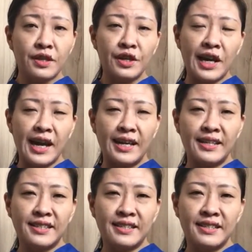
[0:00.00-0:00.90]
Okay,
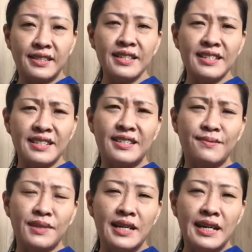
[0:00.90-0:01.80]
this
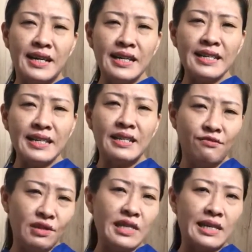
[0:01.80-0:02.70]
is the
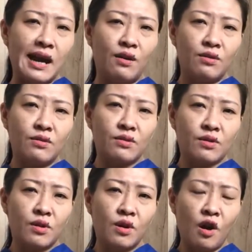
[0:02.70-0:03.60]
result
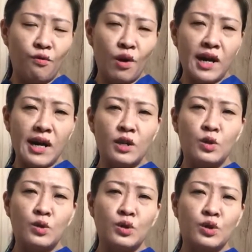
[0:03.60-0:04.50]
of what I
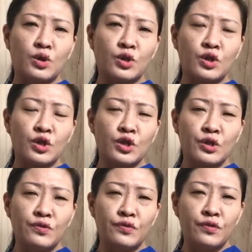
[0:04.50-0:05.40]
do
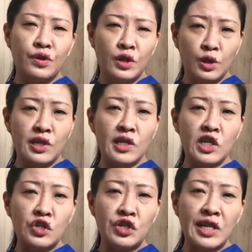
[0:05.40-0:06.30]
using the
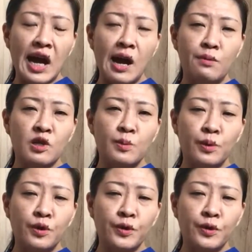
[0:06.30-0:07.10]
3 times 4.